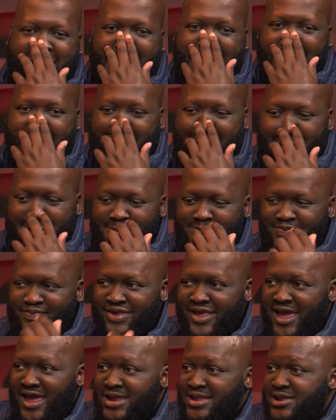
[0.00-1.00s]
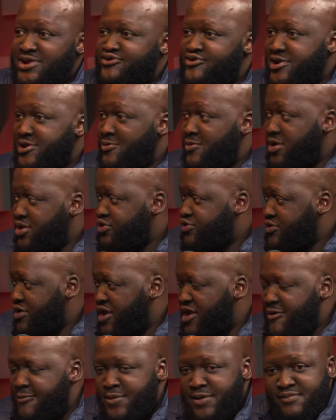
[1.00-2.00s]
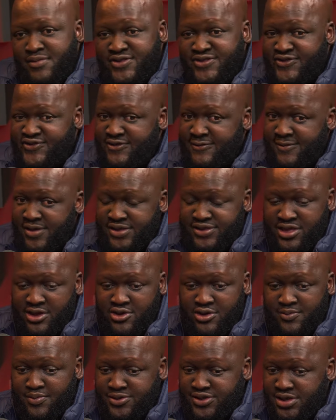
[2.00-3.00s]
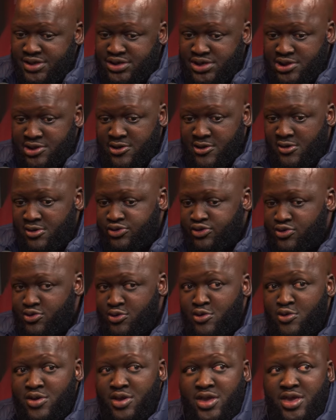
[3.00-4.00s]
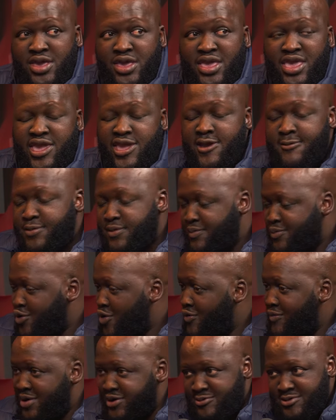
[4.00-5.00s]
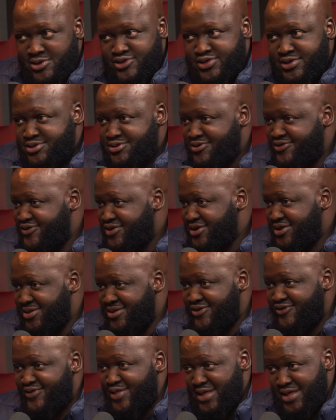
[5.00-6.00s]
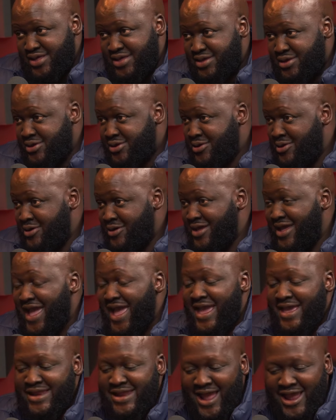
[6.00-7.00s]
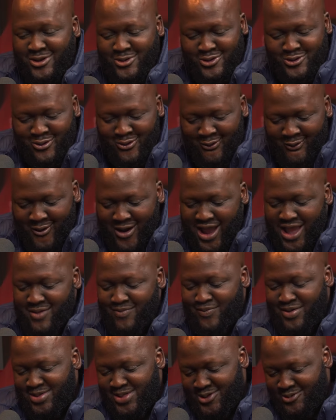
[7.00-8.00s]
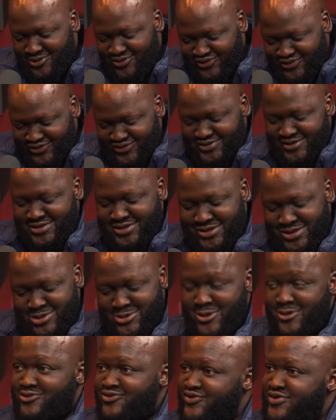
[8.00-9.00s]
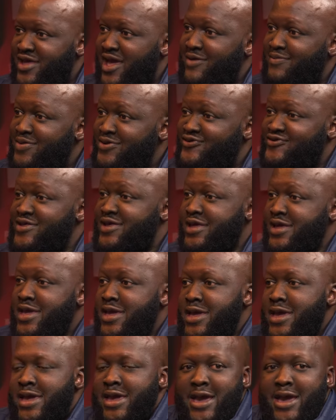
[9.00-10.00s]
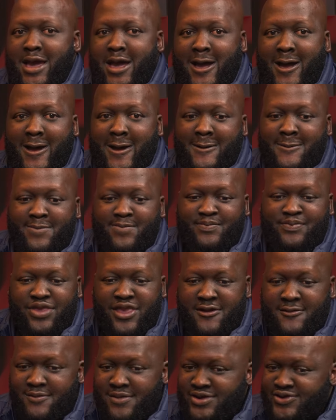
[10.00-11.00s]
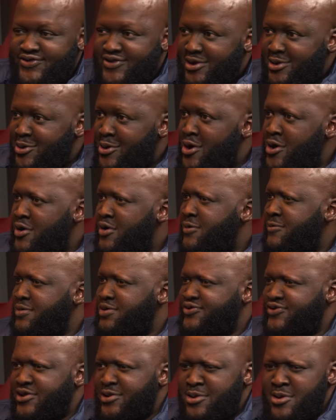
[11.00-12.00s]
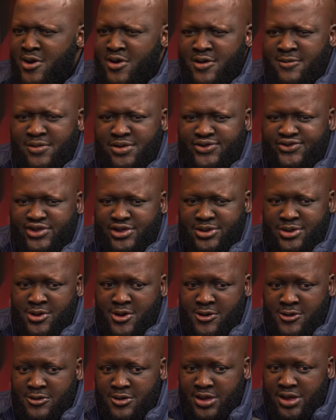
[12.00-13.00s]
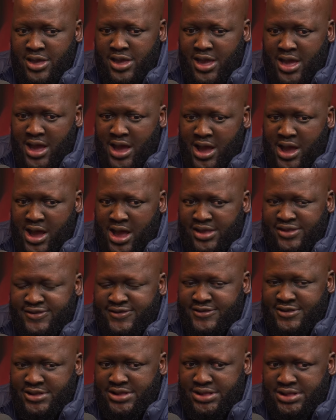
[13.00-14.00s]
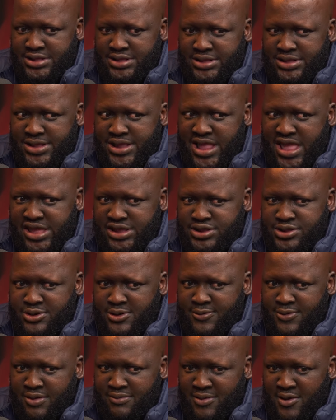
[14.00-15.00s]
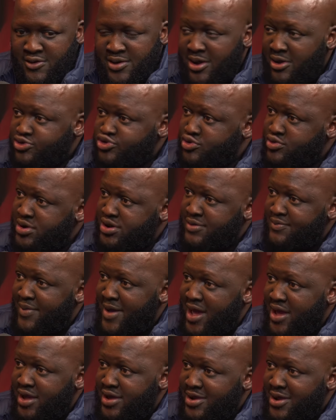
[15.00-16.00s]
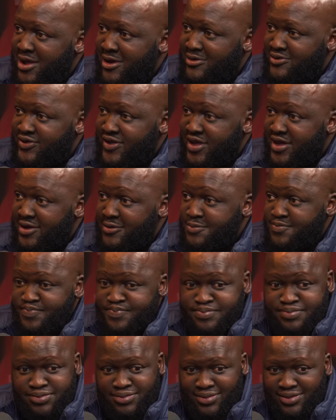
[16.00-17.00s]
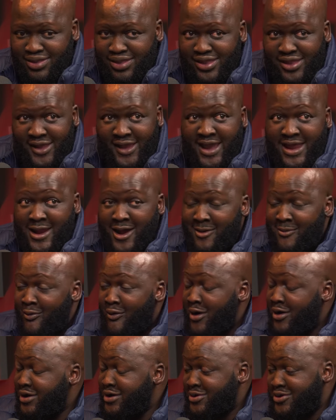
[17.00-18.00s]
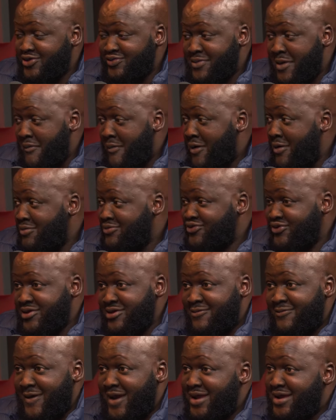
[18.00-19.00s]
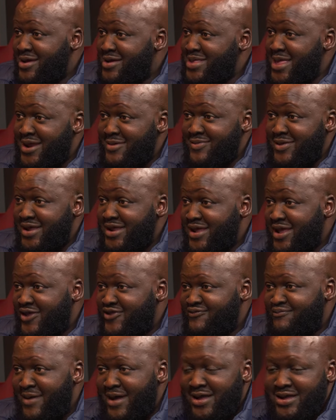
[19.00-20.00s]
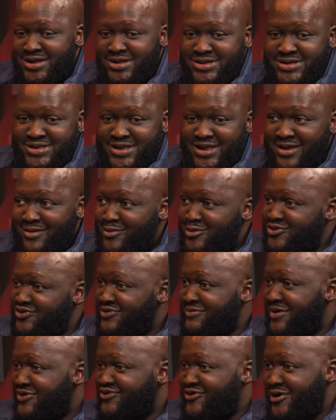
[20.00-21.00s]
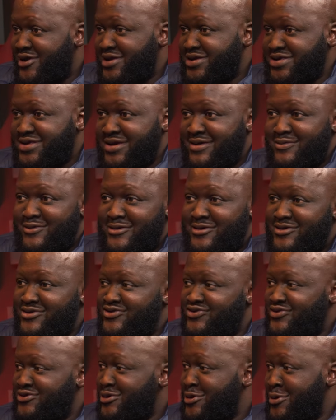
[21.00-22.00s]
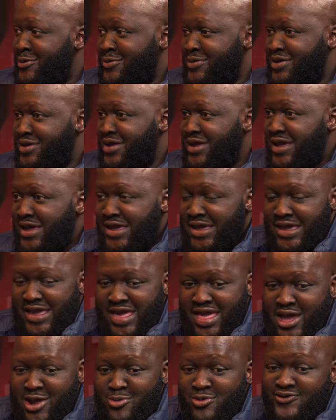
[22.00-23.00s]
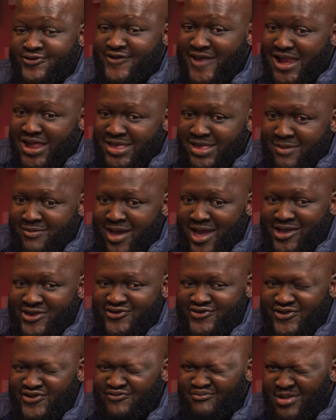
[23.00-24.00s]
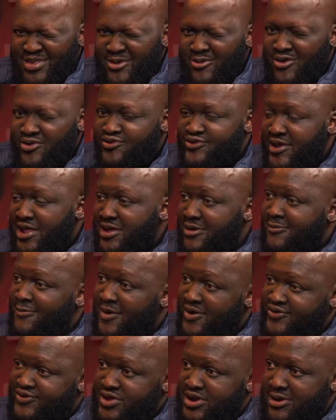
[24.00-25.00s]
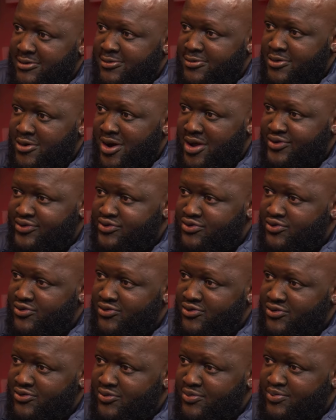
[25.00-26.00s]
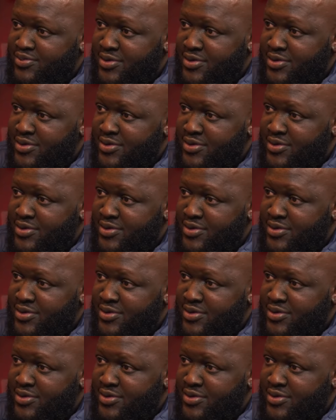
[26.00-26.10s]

And literally went to every business event I could potentially go to. Nobody was interested in this thing, And I don't know why, but there was still no CIPC. Everybody said no. Everybody said no. Everybody said no. Until late November, when I was already back in Gauteng. And now I'm worried because my mom's going to find out that I'm getting expelled and I'm losing my scholarship because, we're selling the magazines, but they weren't selling fast enough for us to.